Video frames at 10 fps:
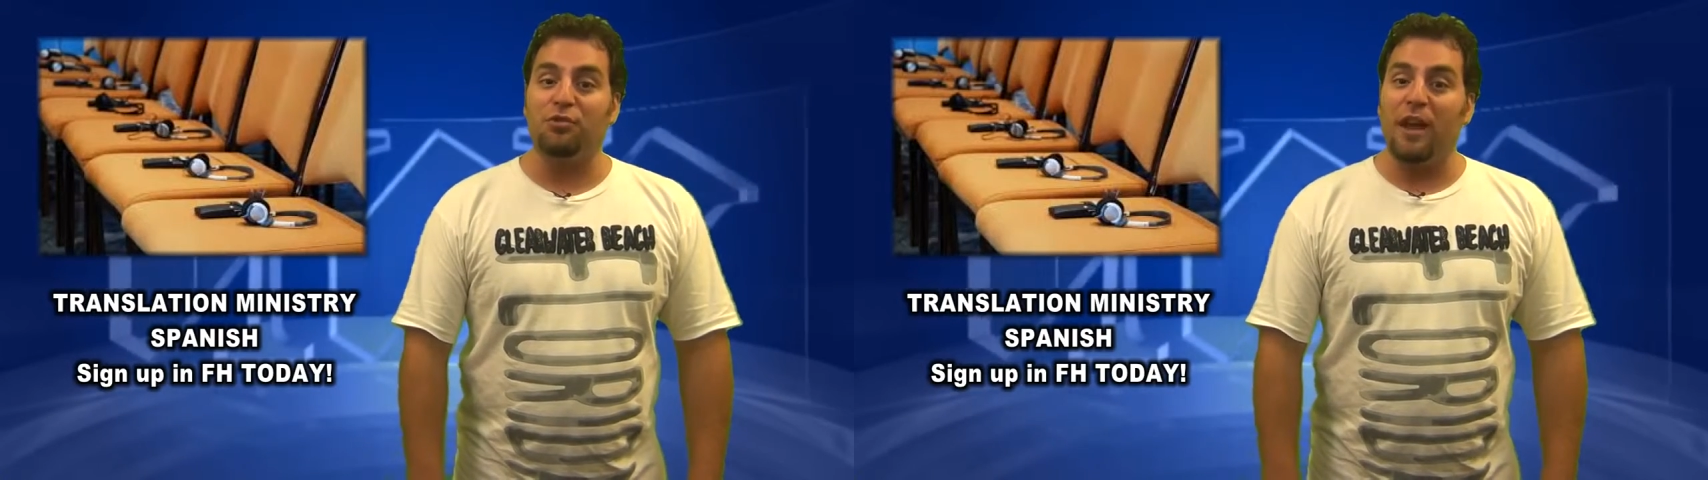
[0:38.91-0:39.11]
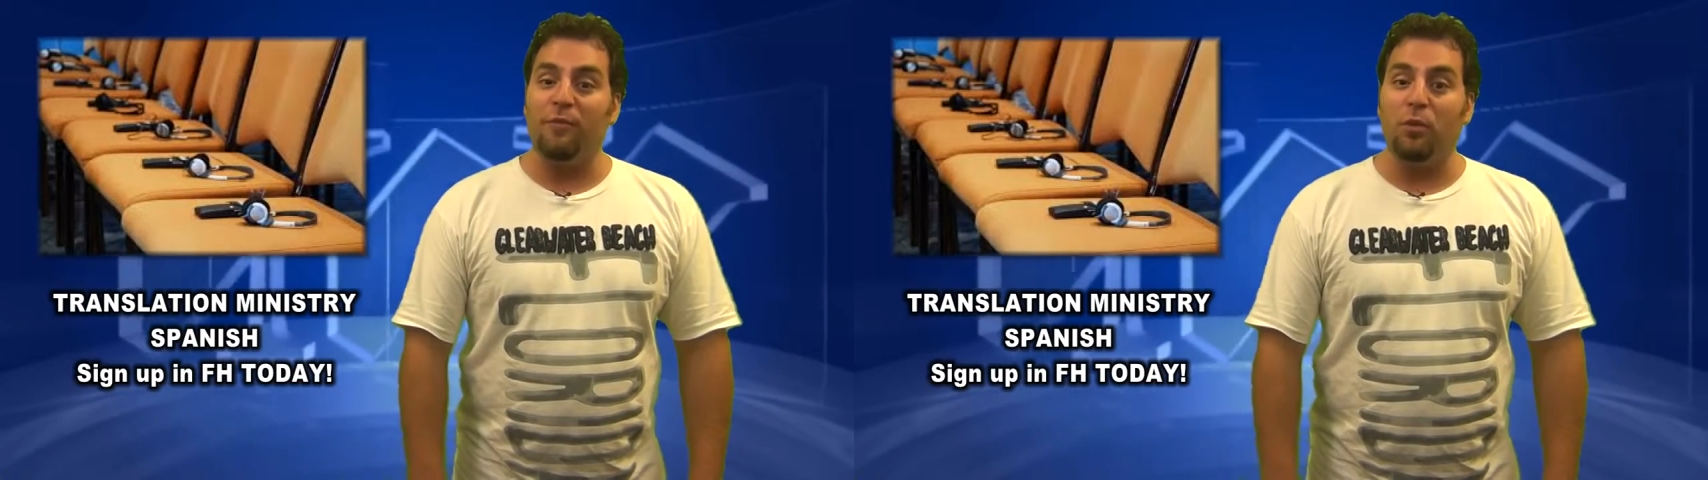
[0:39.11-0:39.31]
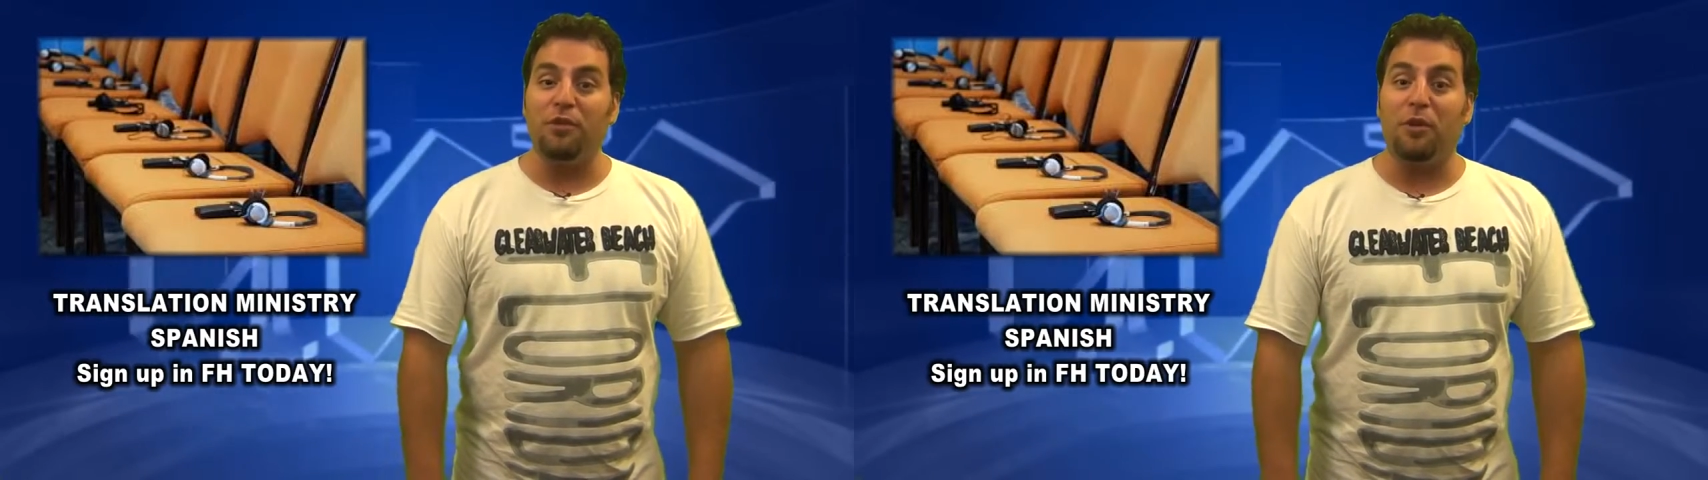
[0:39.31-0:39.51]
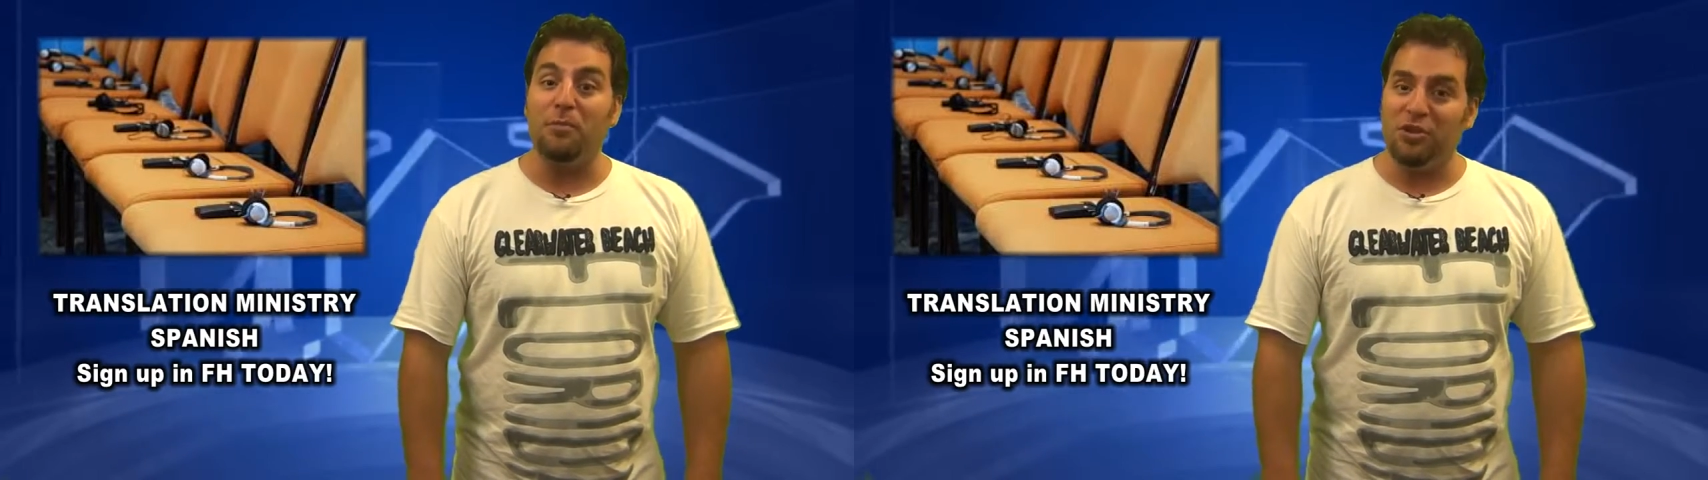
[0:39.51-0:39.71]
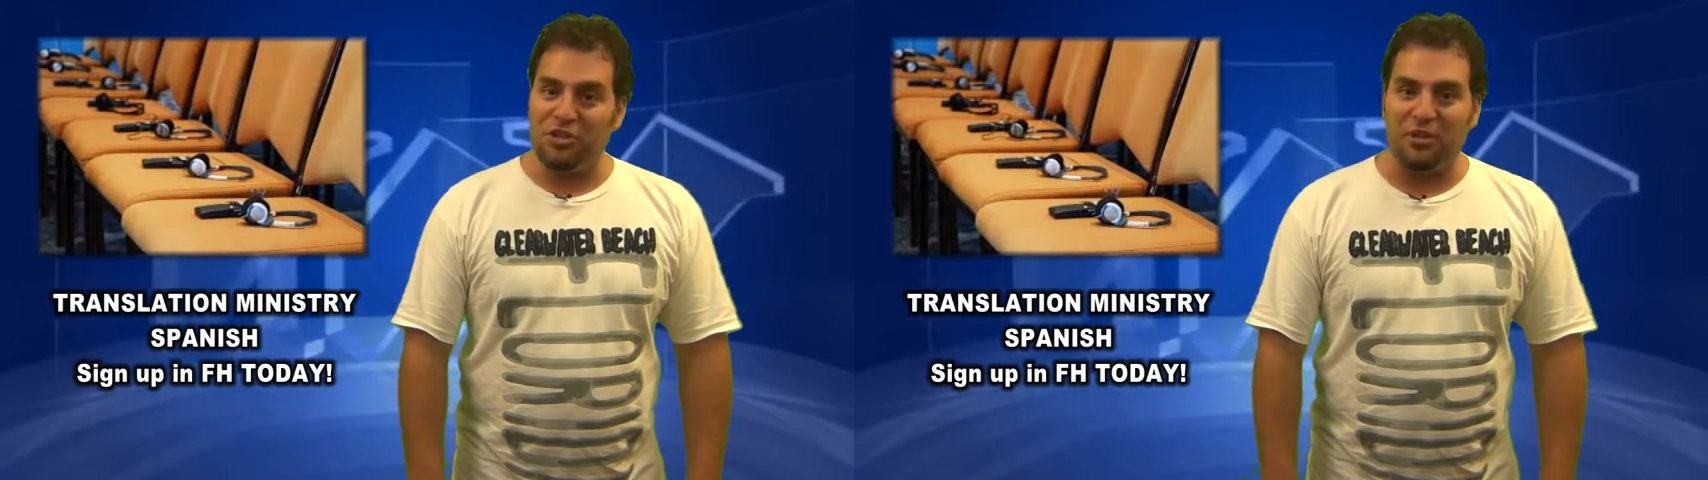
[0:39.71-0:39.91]
travel with our
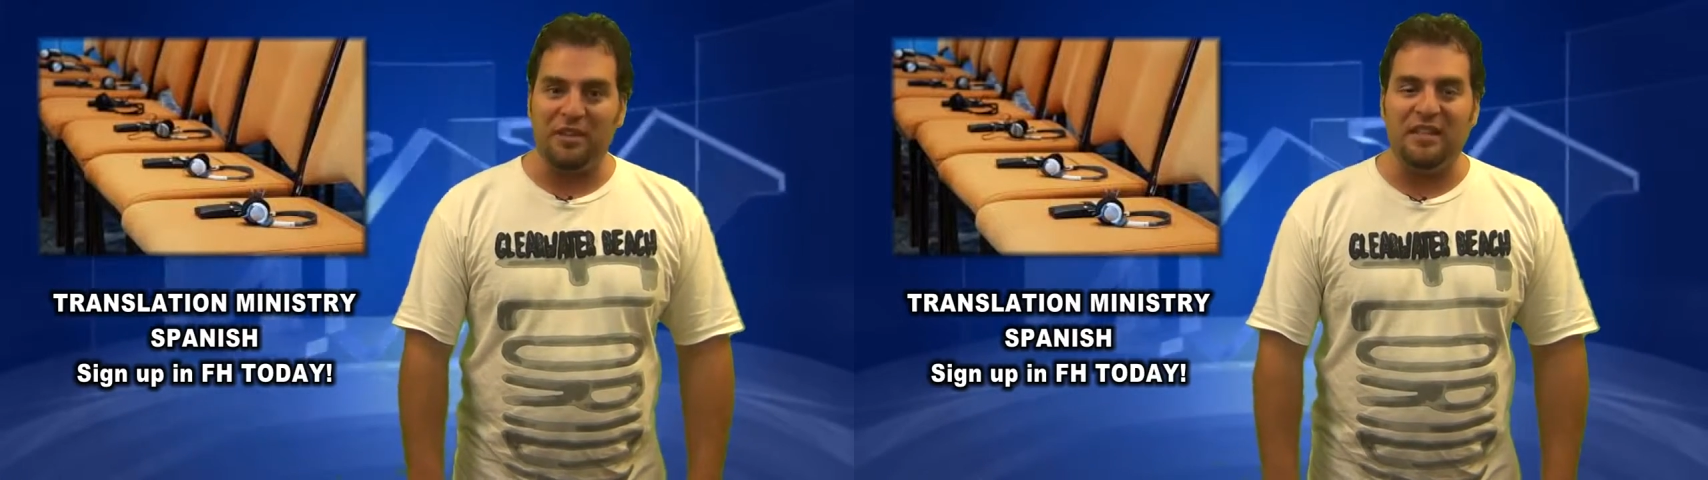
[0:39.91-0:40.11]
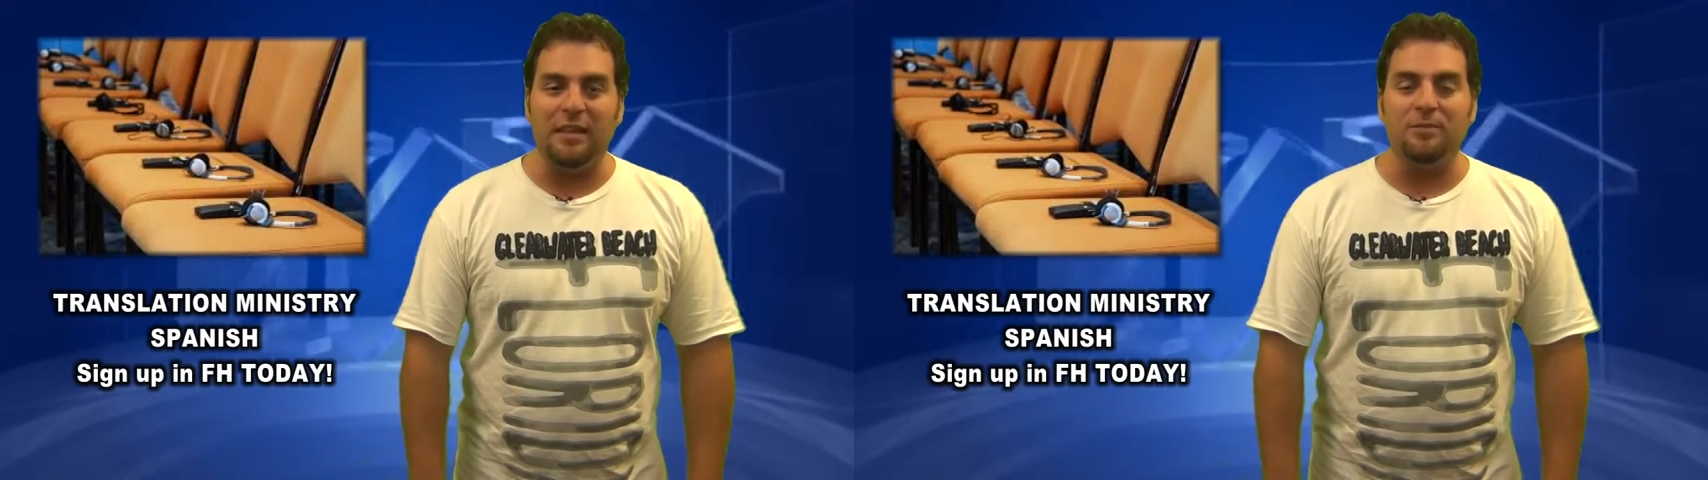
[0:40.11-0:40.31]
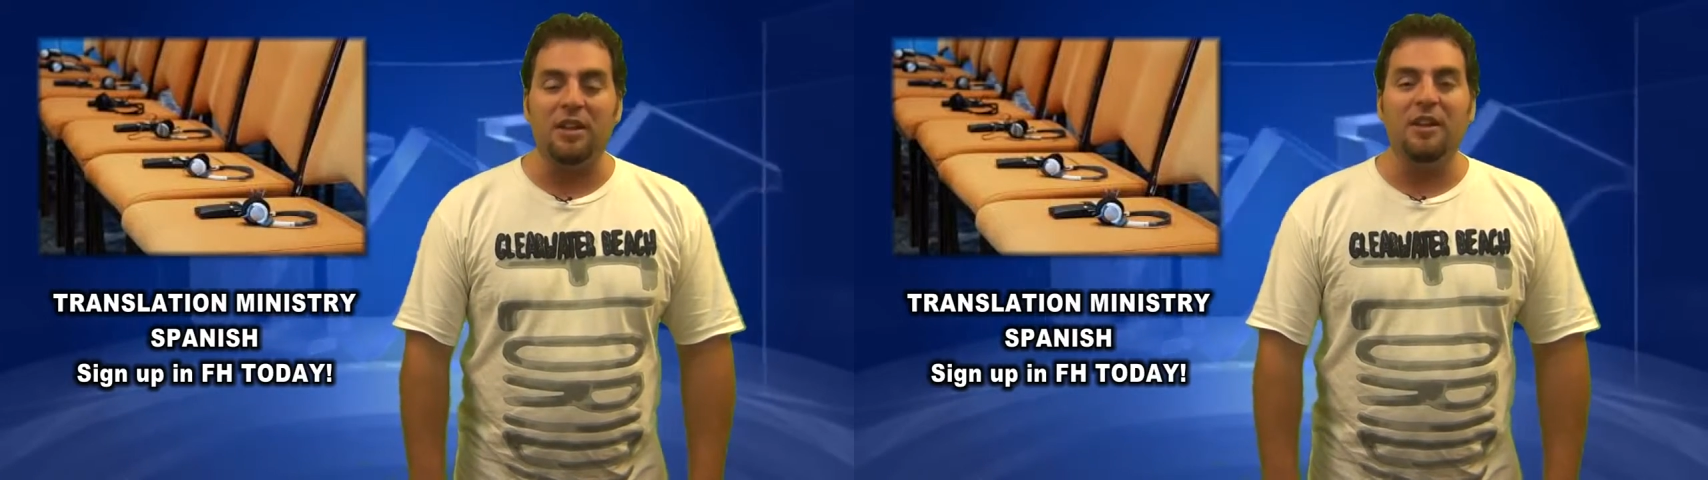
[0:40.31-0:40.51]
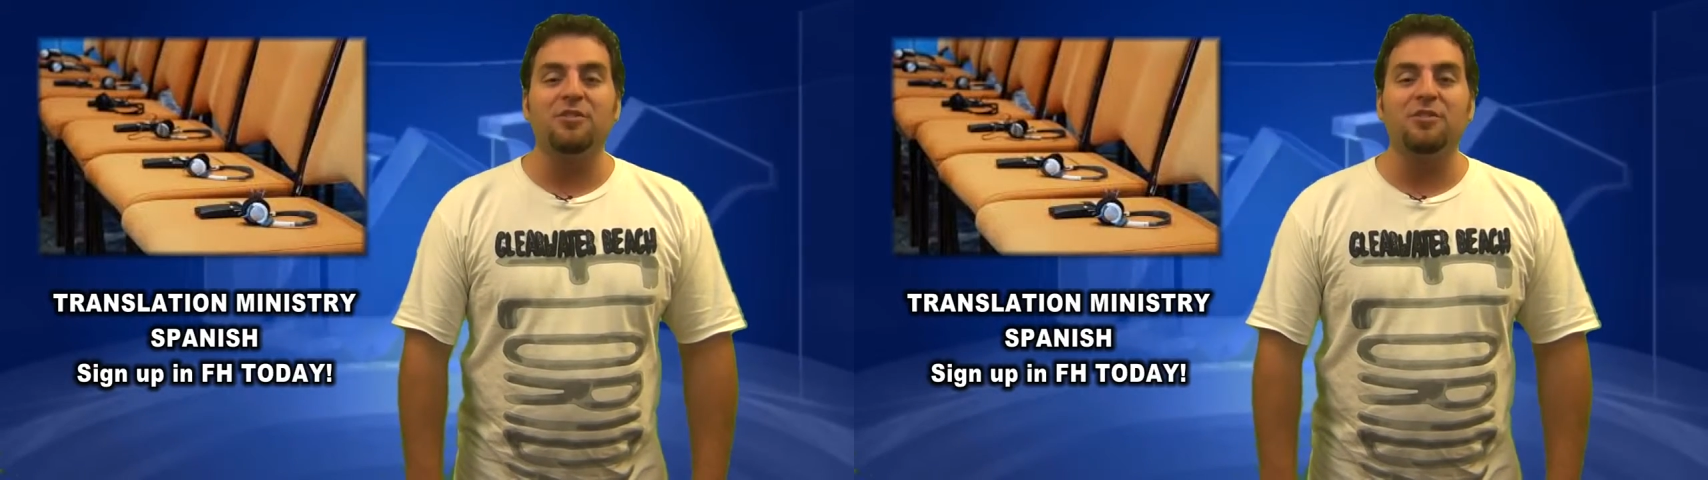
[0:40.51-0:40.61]
missionary teams.